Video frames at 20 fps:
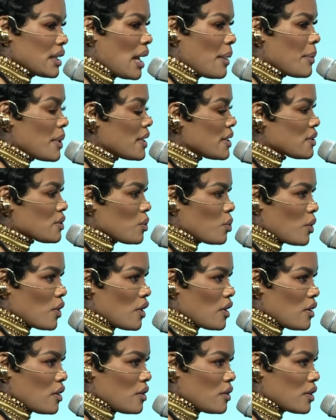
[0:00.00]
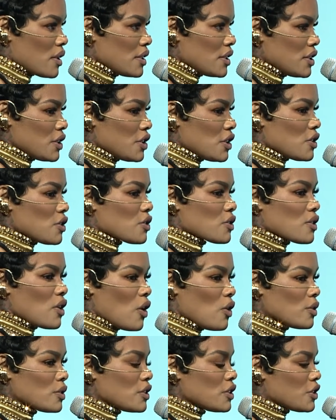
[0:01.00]
That means the world, because it just
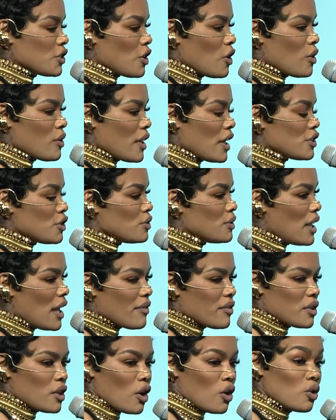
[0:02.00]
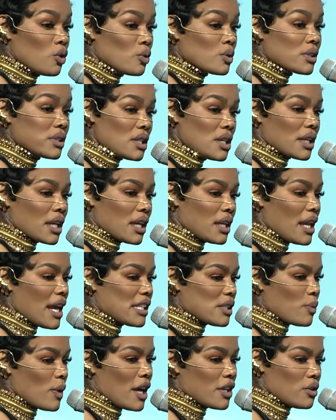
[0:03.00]
goes to show that you never know who's looking.
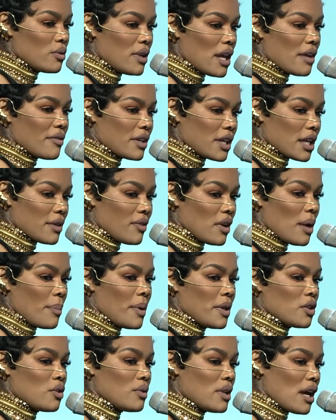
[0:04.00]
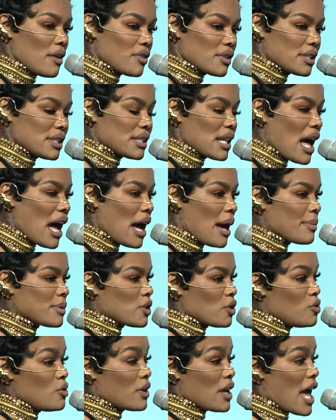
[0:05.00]
That's why you never give up and you never stop.
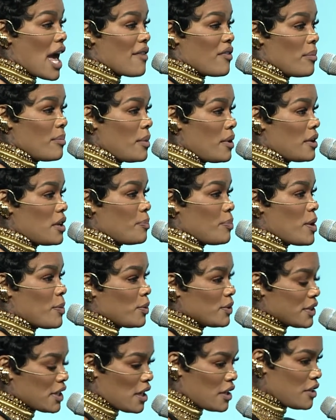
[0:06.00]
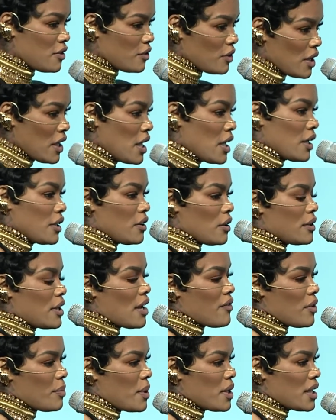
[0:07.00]
So you can have a million people tell you, you'll
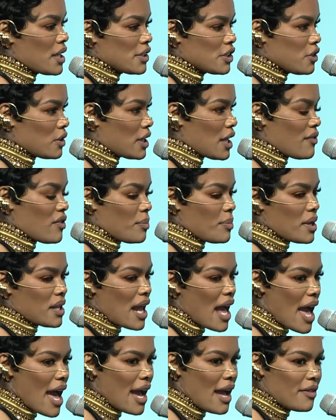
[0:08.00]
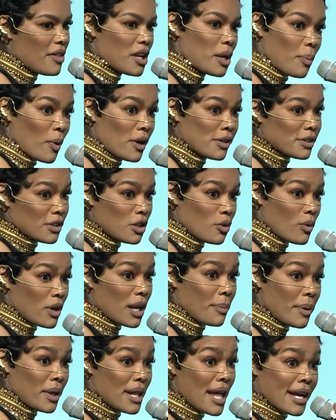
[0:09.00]
never be this, you'll never be that. And then the person you want
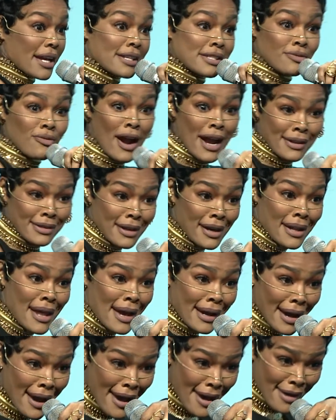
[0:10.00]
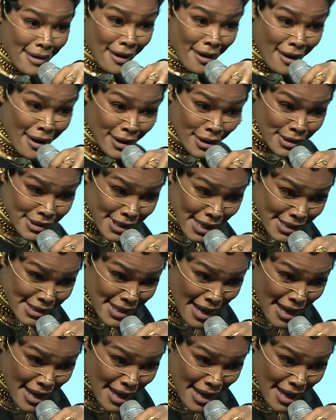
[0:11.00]
to be like is right there like, hey, girl, you did